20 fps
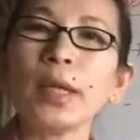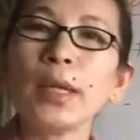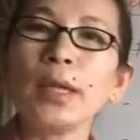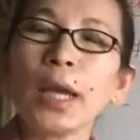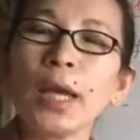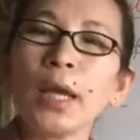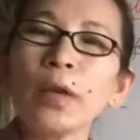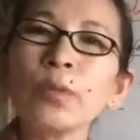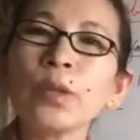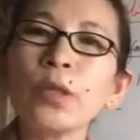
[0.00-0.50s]
In
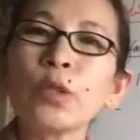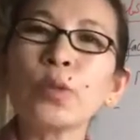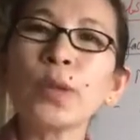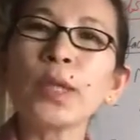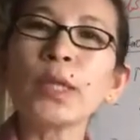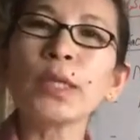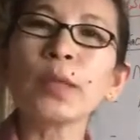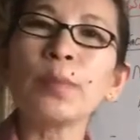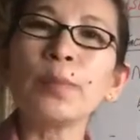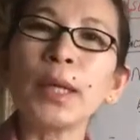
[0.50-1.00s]
every
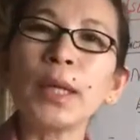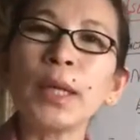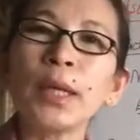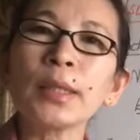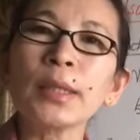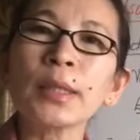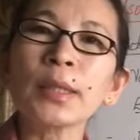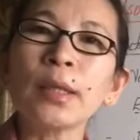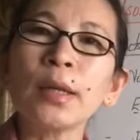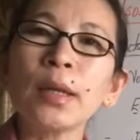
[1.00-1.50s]
20
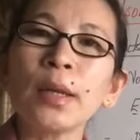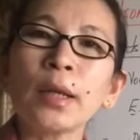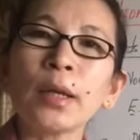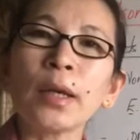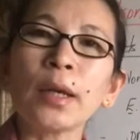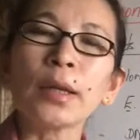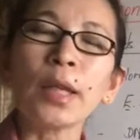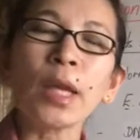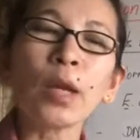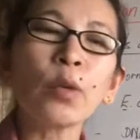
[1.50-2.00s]
minutes,
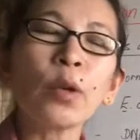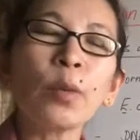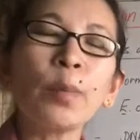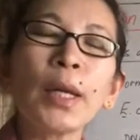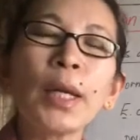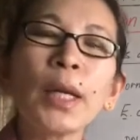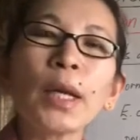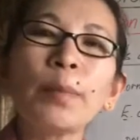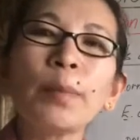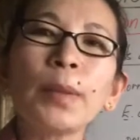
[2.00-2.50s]
they would
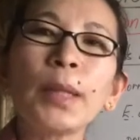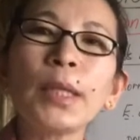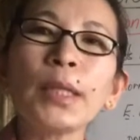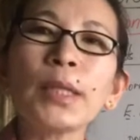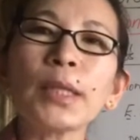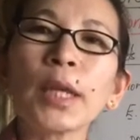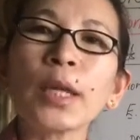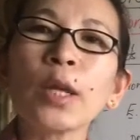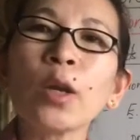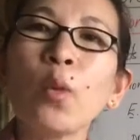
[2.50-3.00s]
be
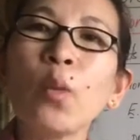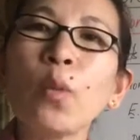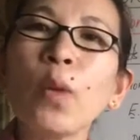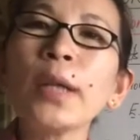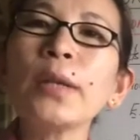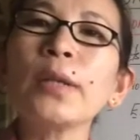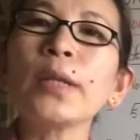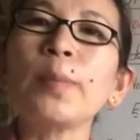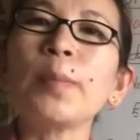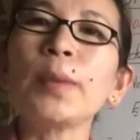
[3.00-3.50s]
completing
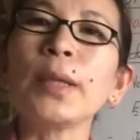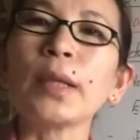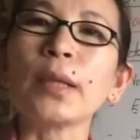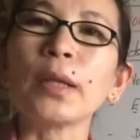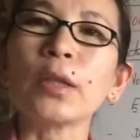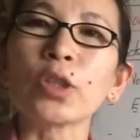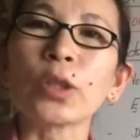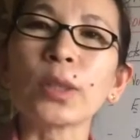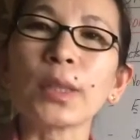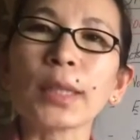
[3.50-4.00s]
one
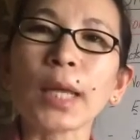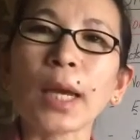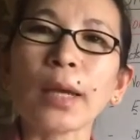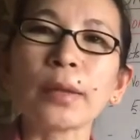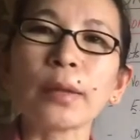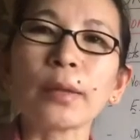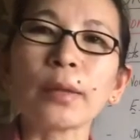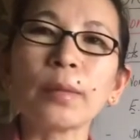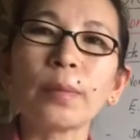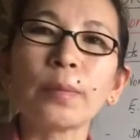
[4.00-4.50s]
replication
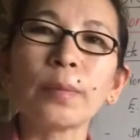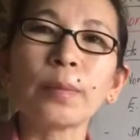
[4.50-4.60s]
cycle.